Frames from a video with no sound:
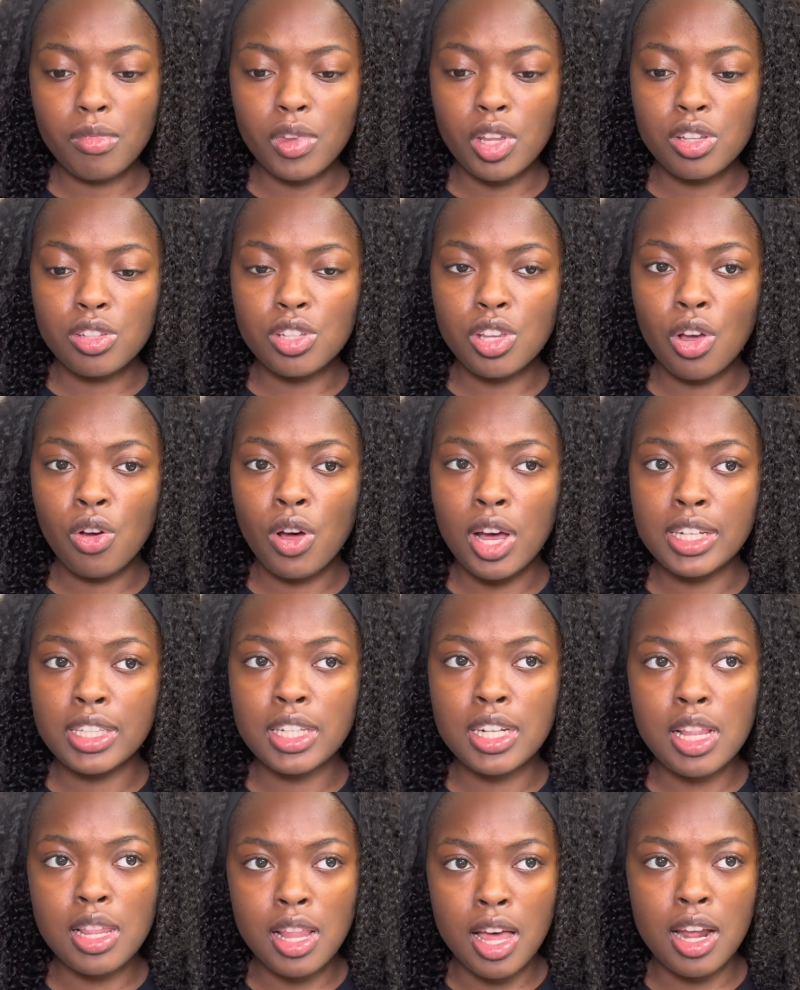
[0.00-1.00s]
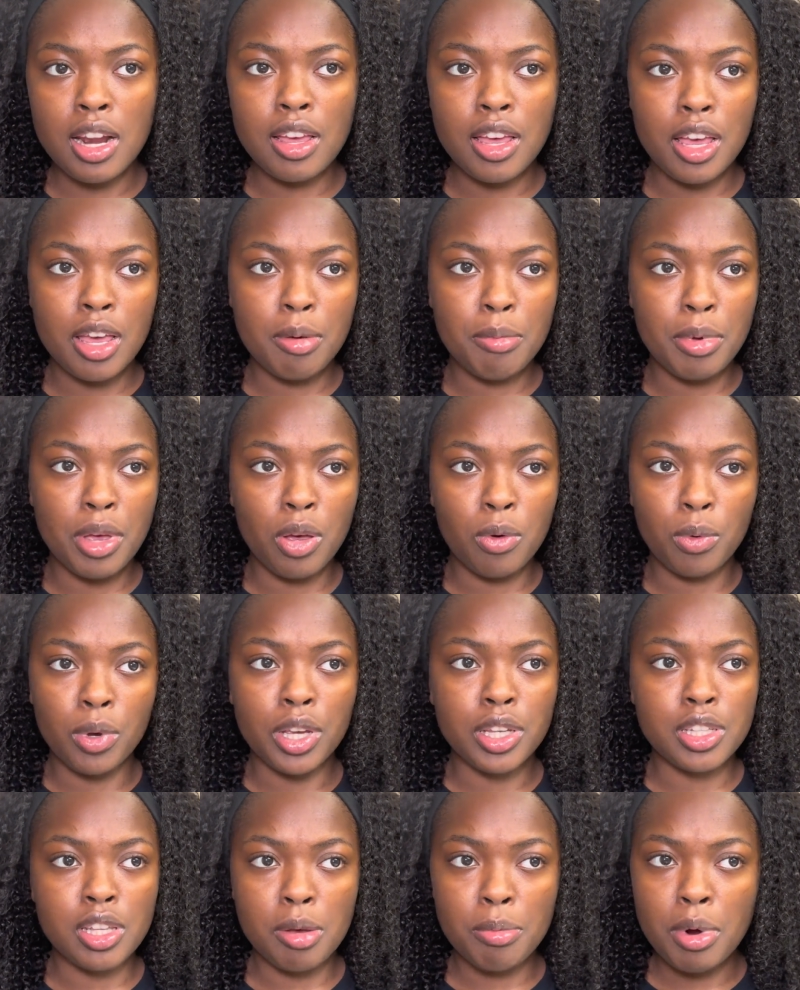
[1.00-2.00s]
So I did a lot of headband
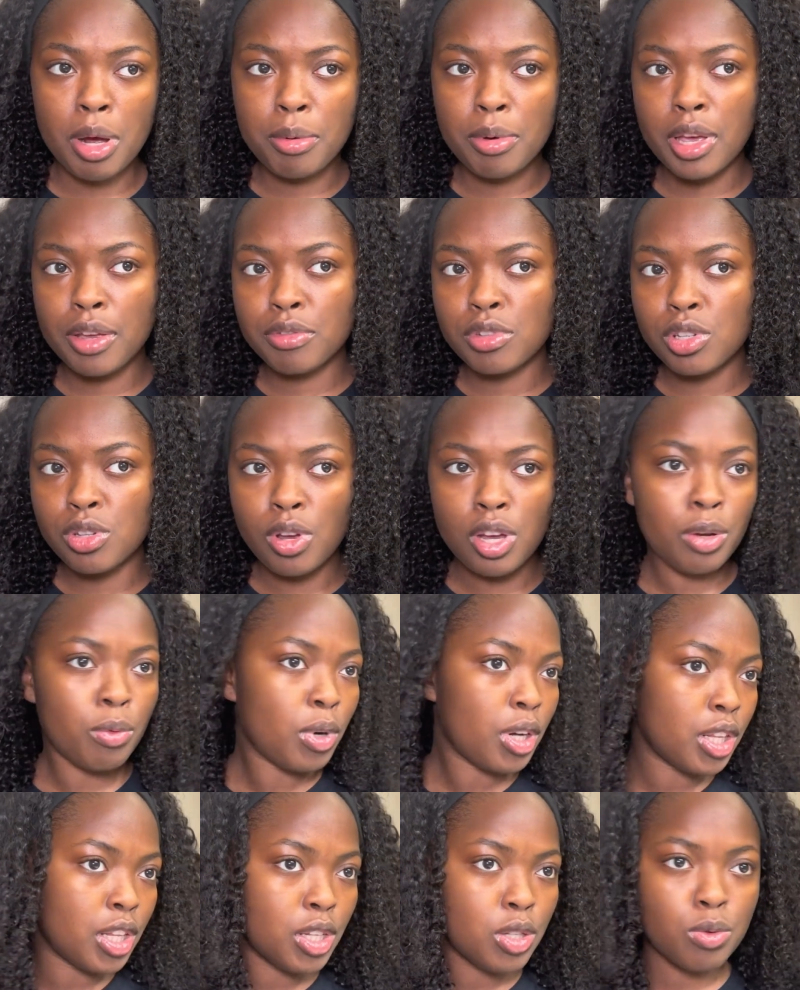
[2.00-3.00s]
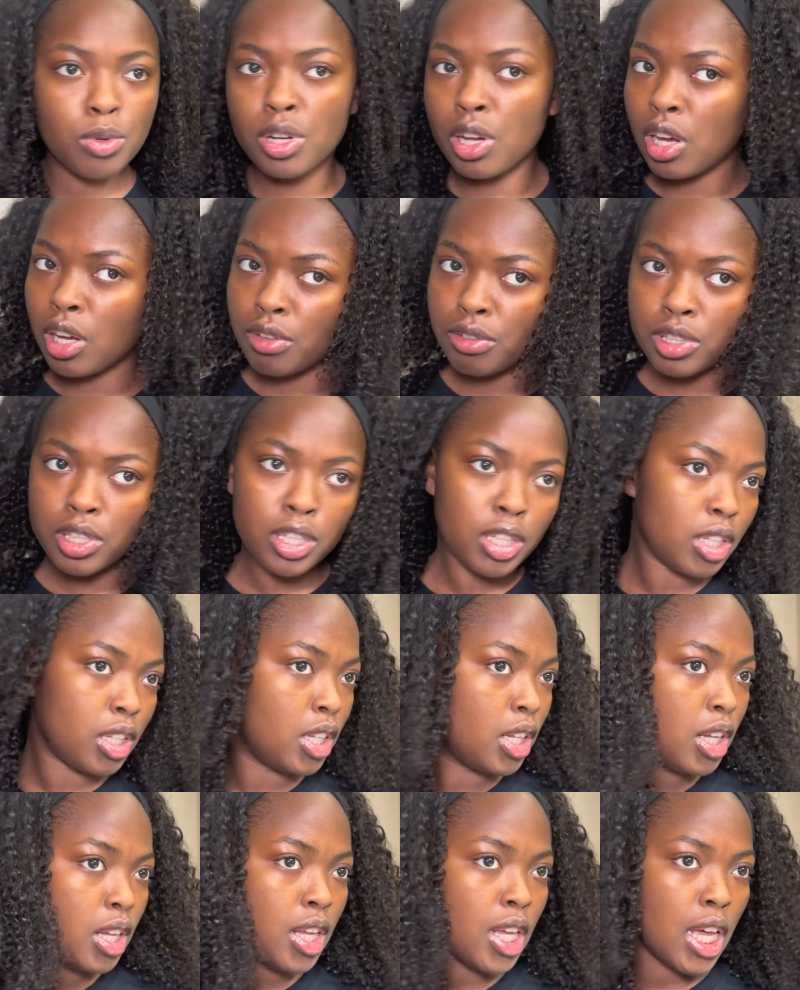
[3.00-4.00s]
wigs. I probably have two. I wear this one
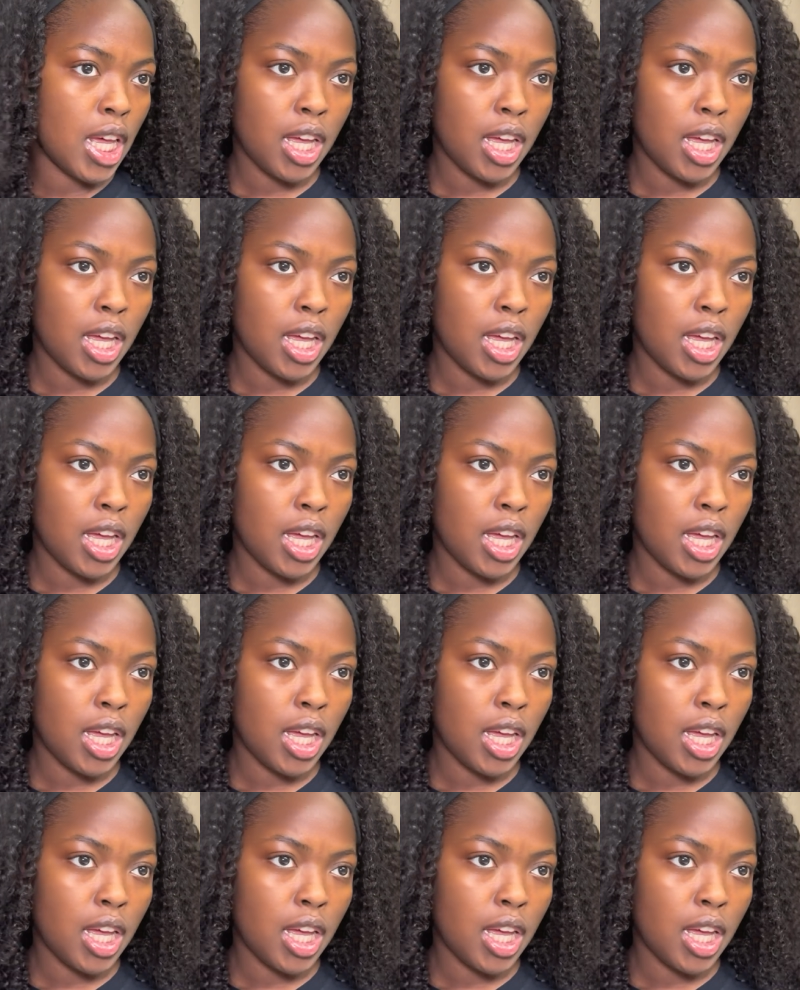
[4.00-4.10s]
often.